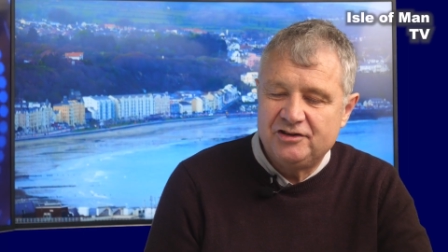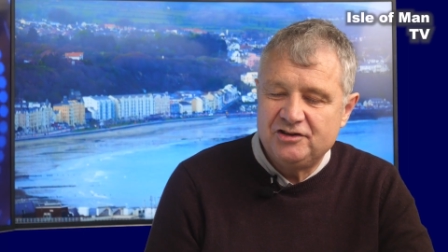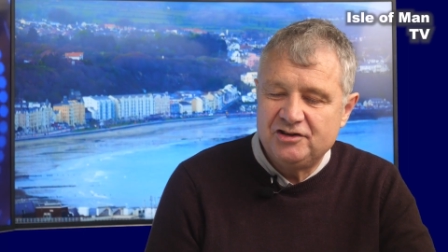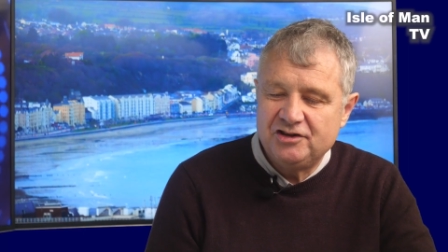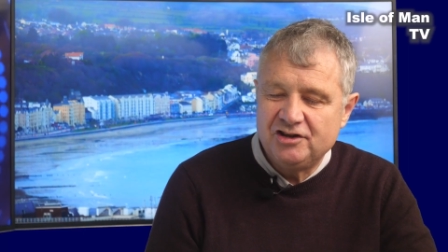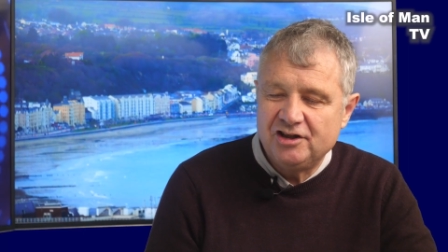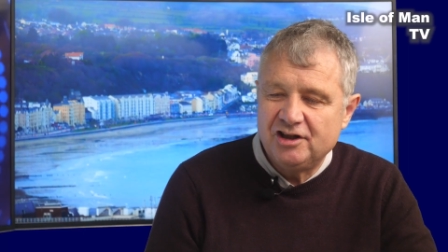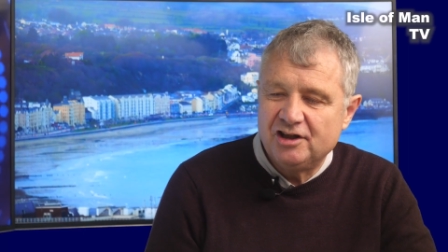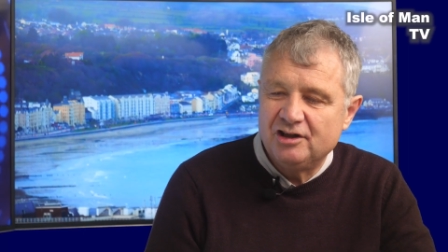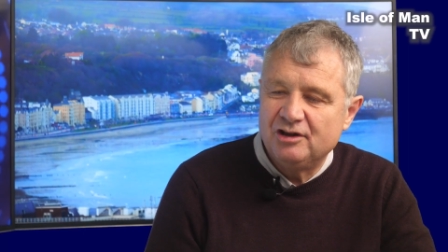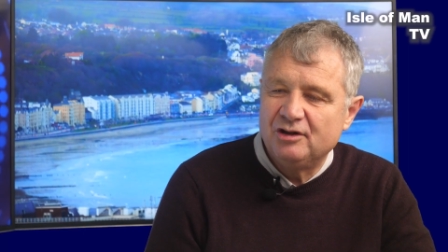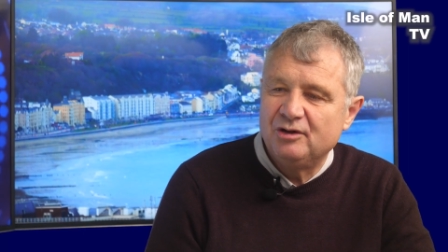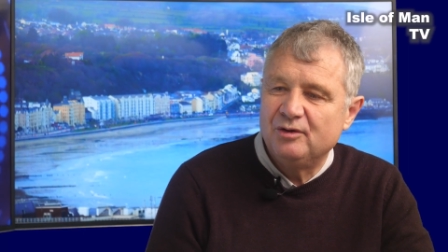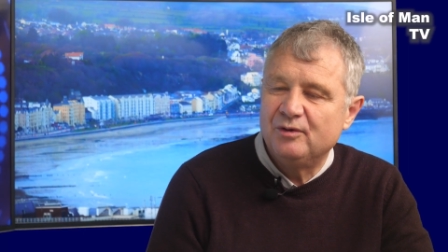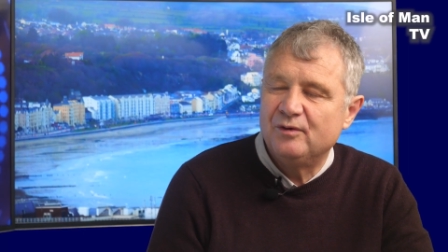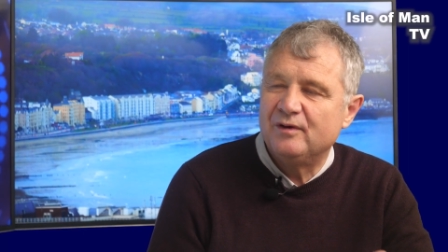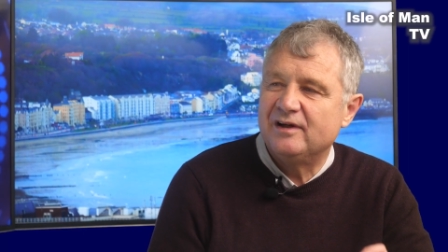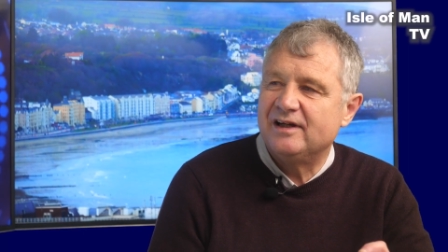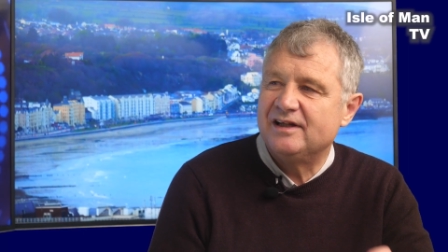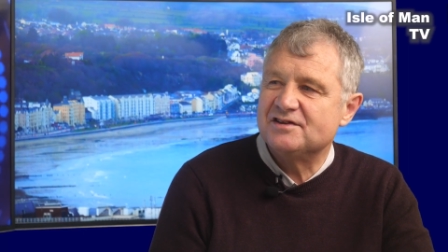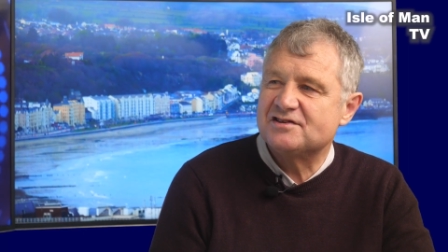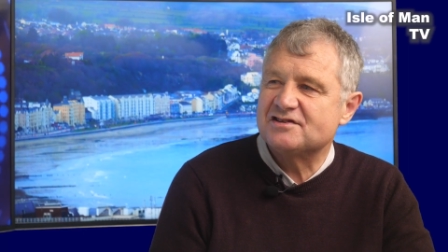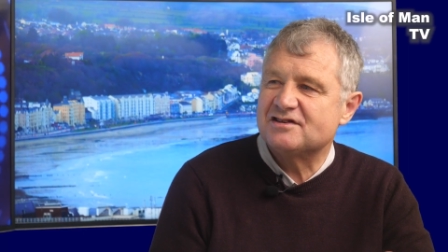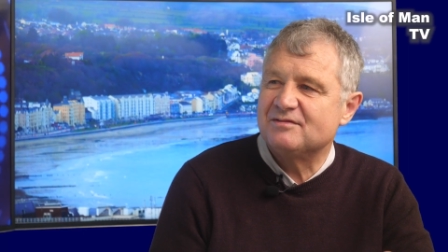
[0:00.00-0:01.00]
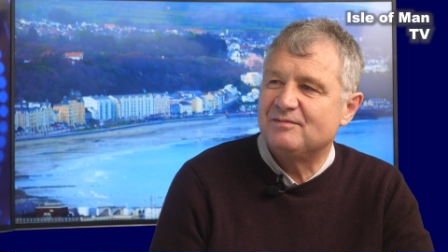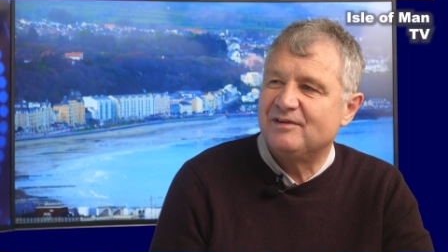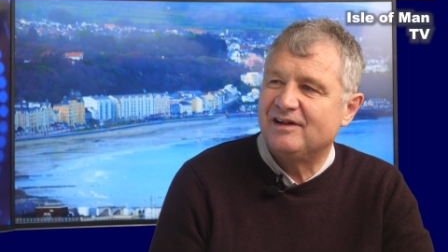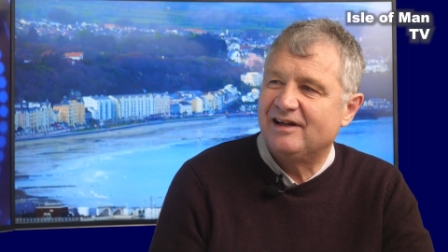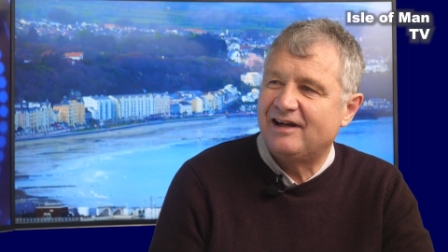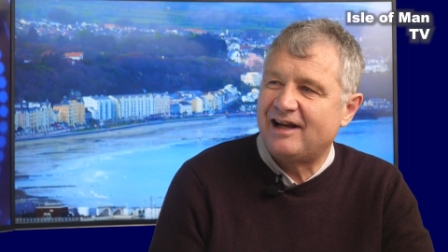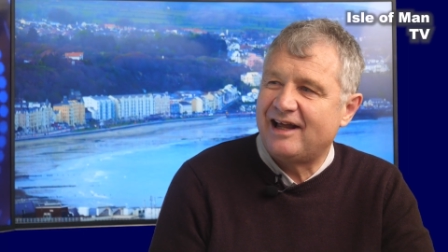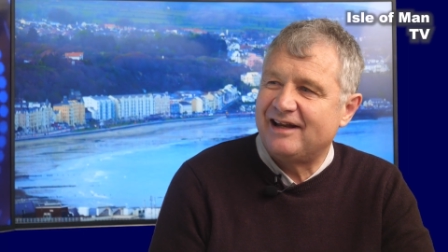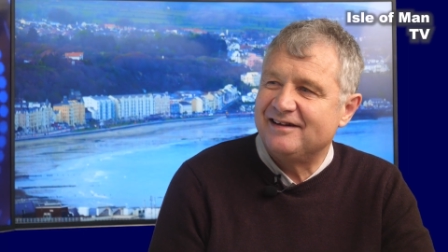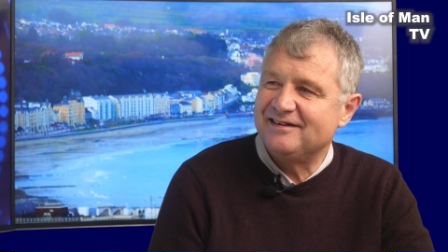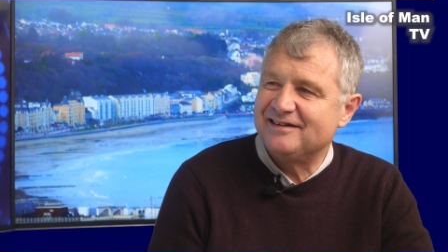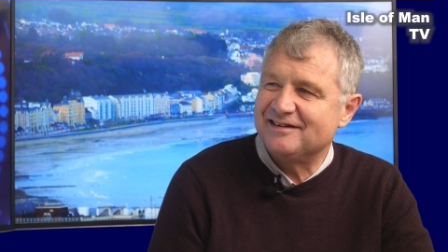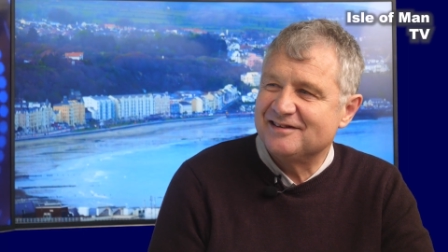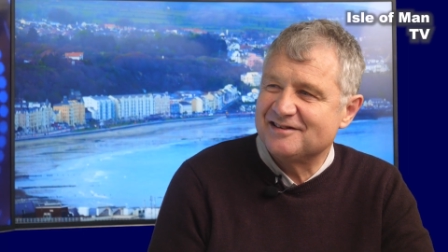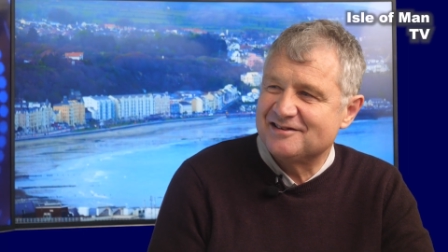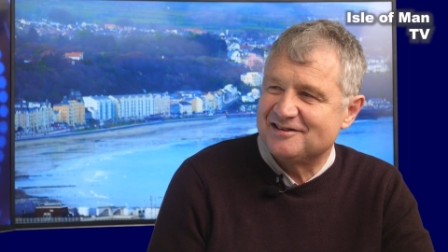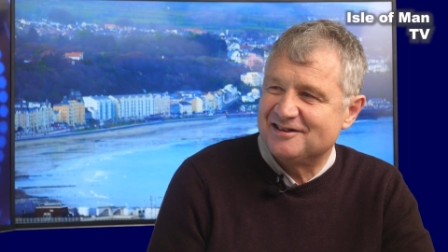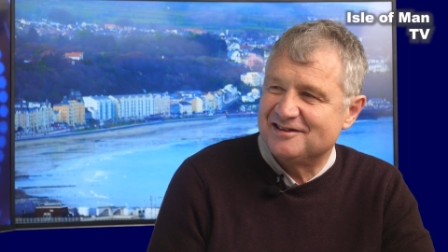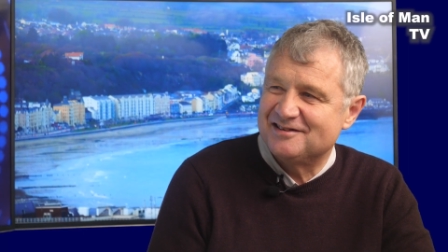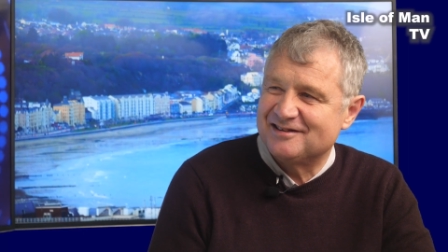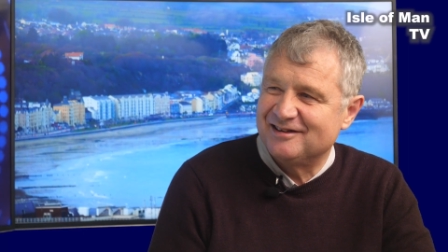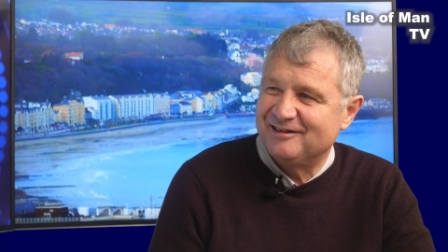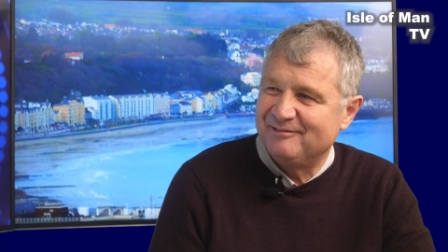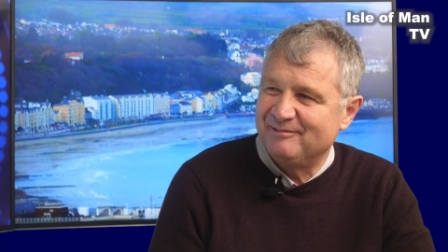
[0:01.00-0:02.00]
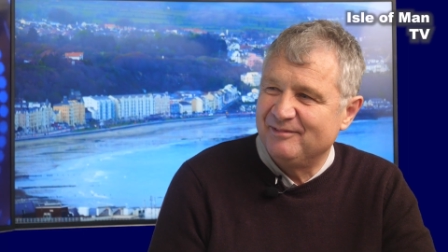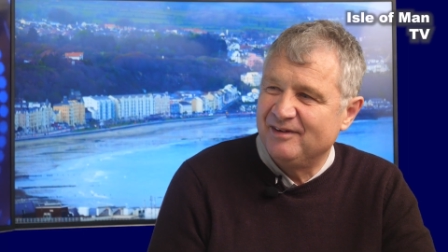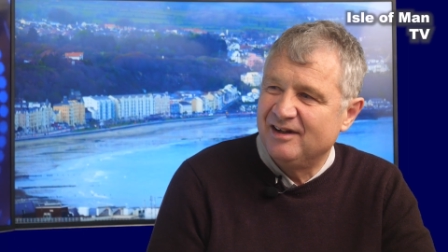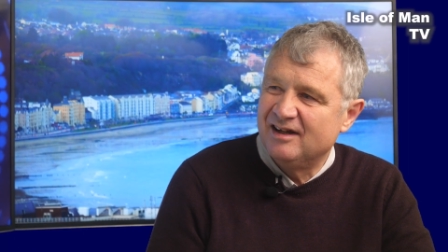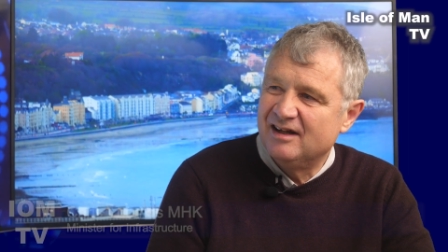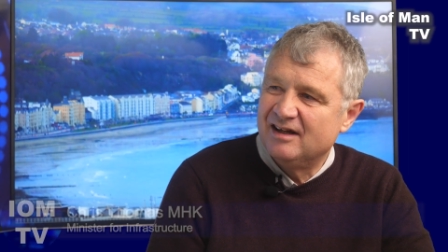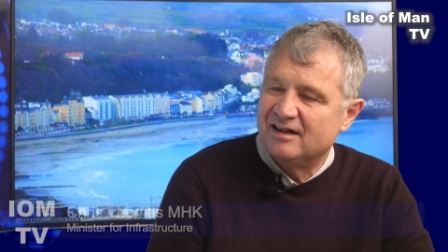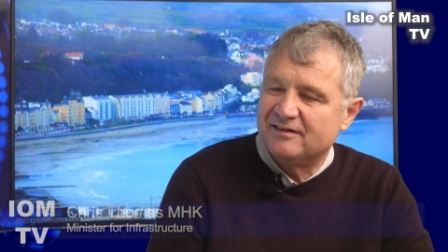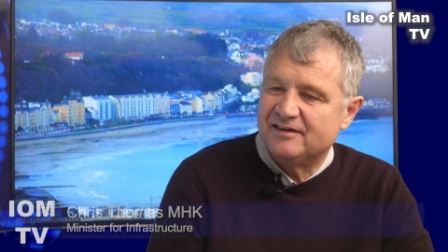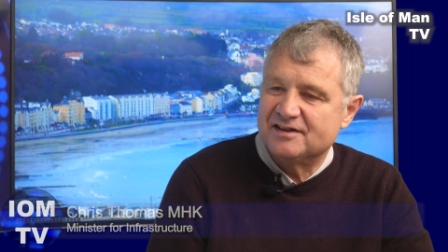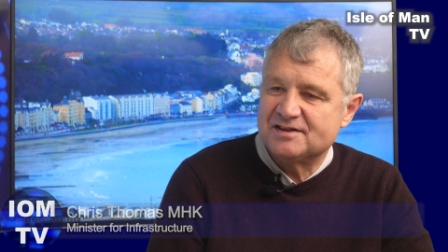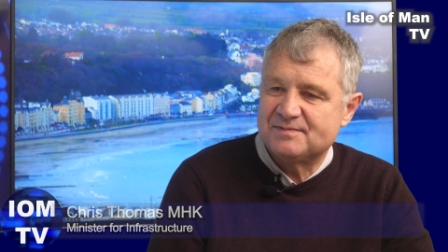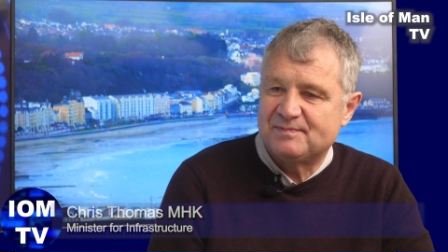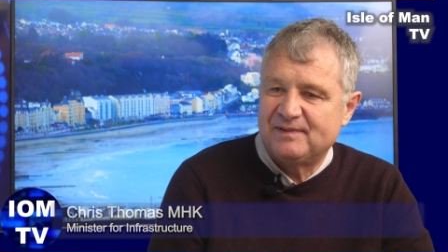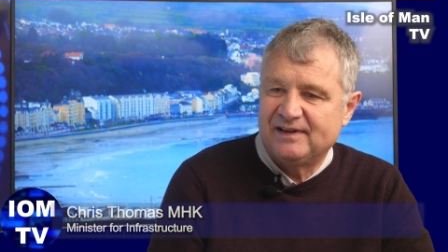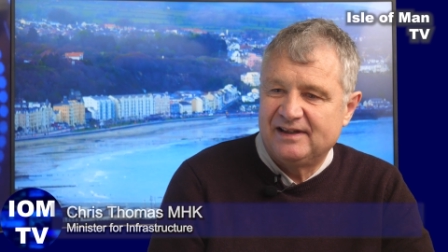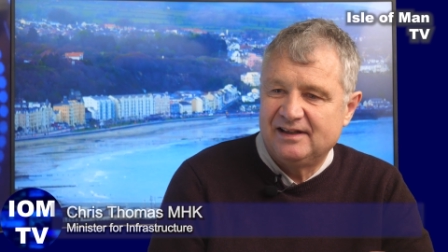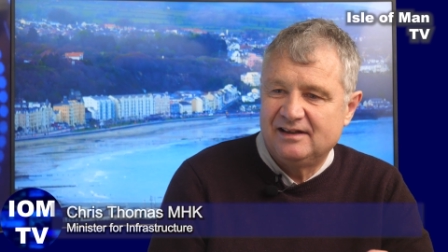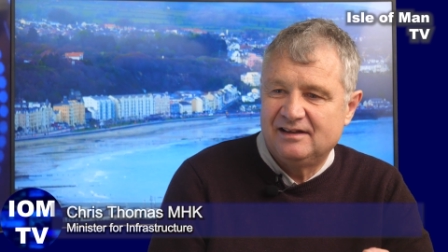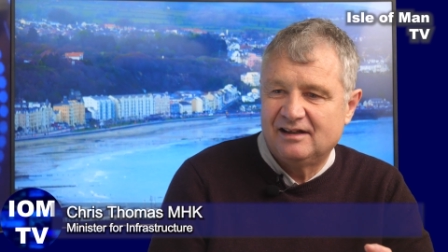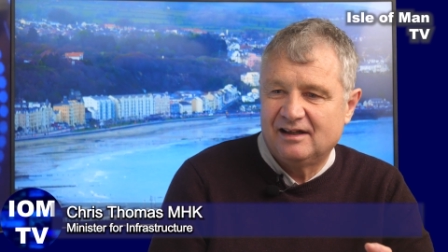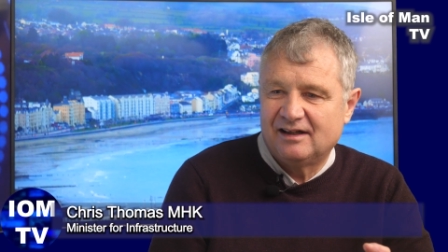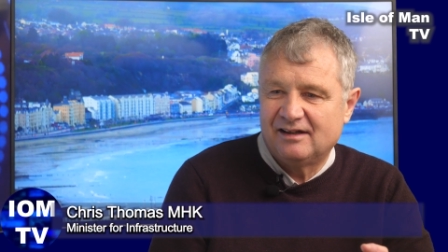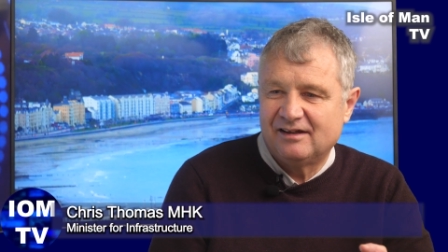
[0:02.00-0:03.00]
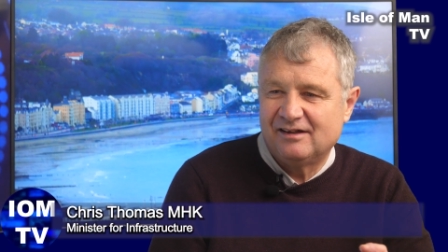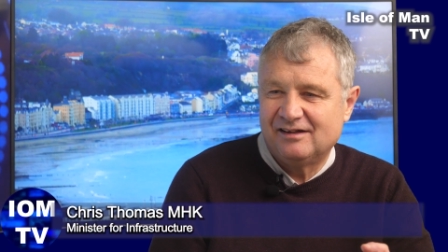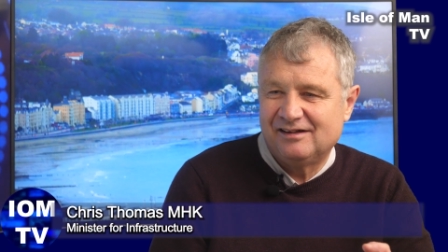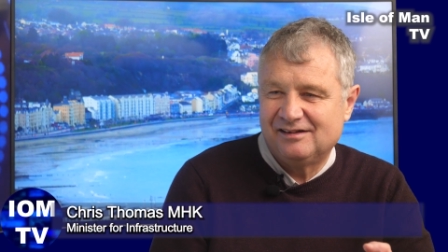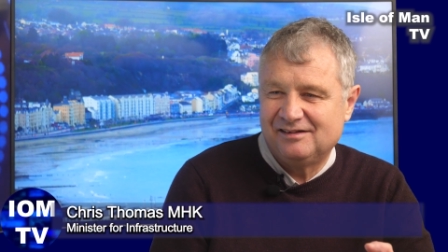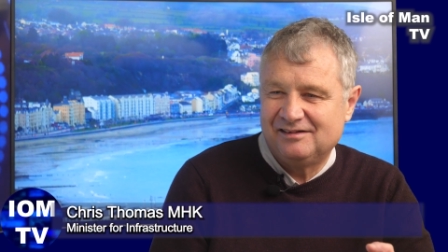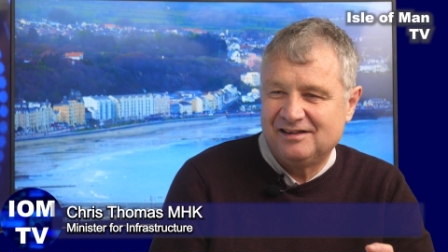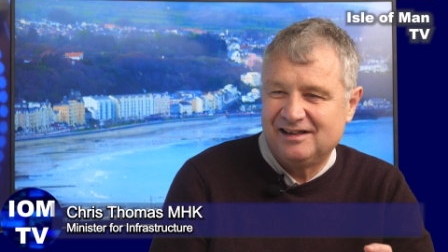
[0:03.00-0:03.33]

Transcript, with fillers: a new instrument landing system that's been uh,